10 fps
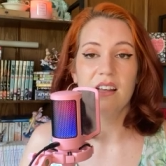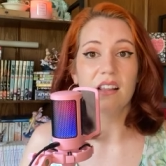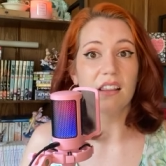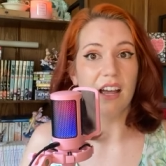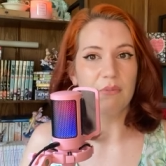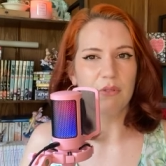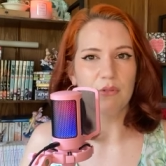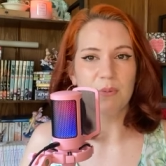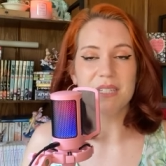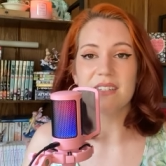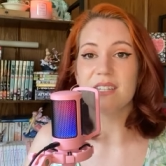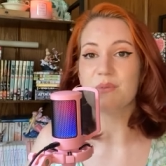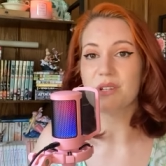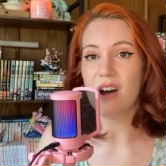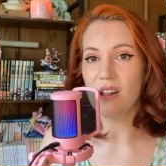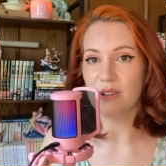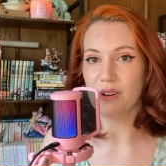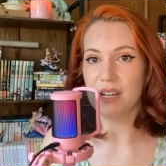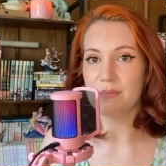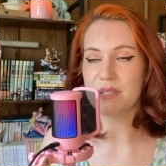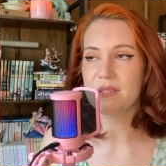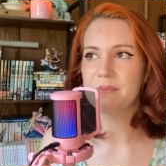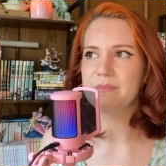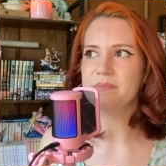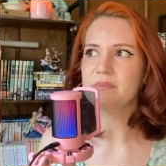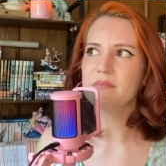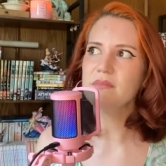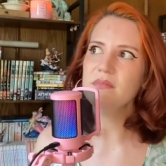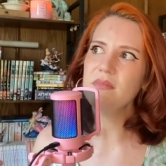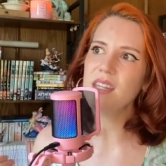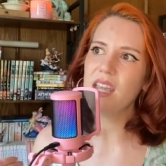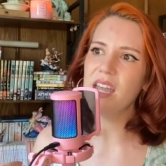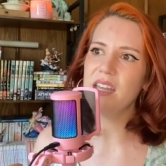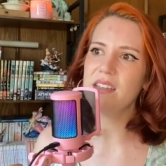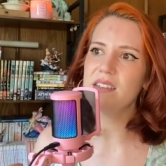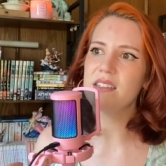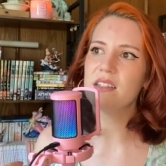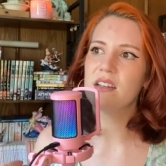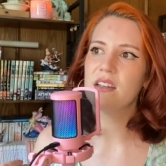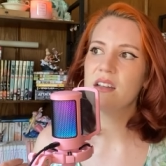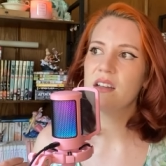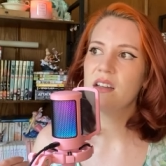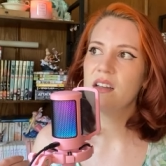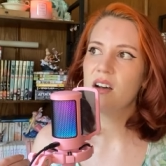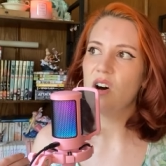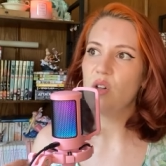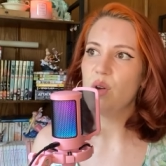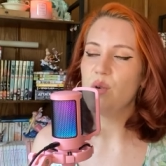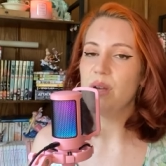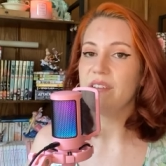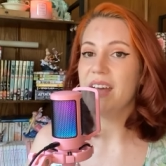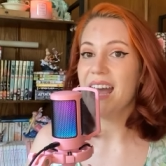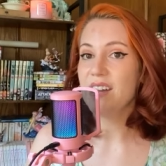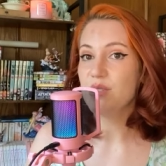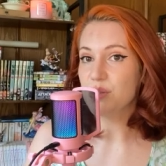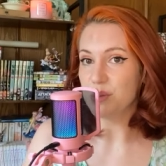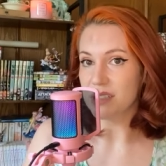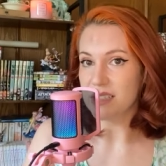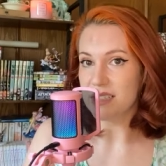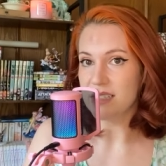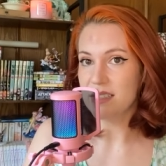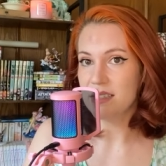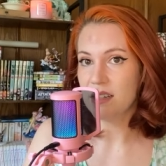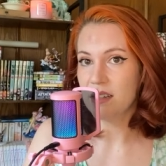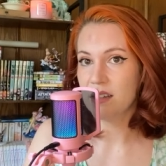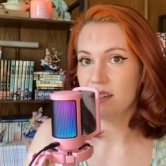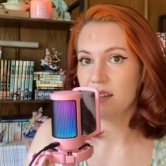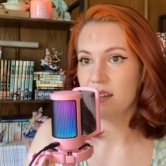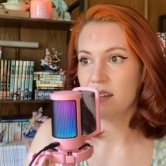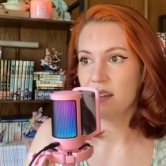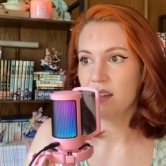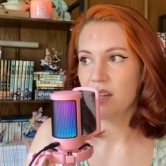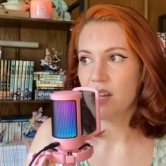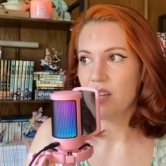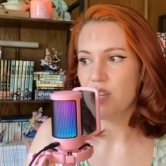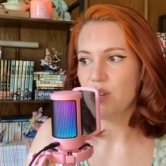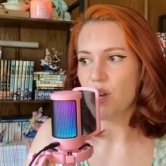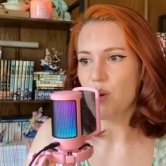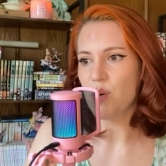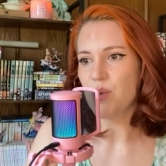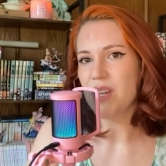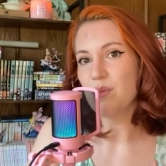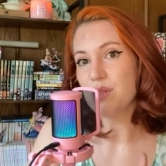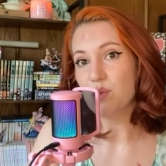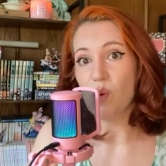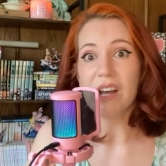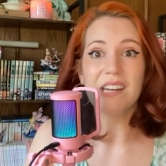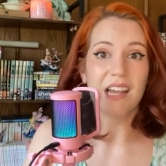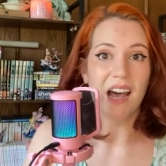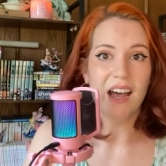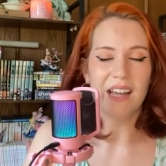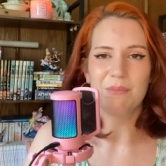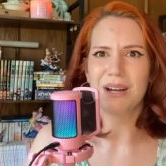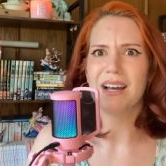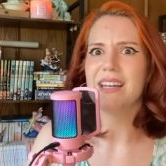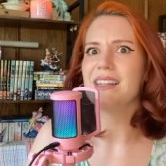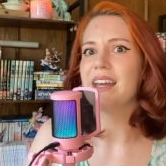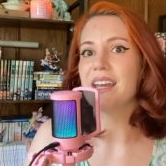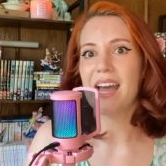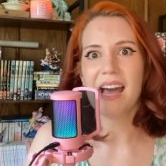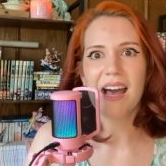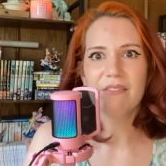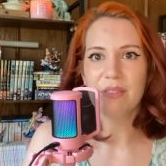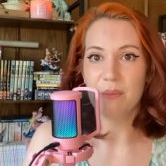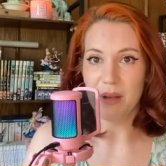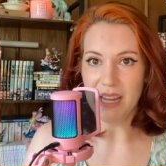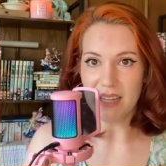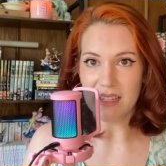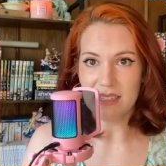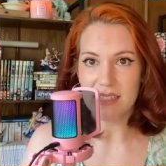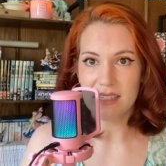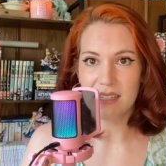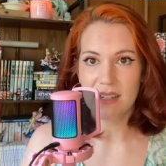live performances, it was holograms. And although we have had Gorillaz, you know, it was one guy behind like half the band.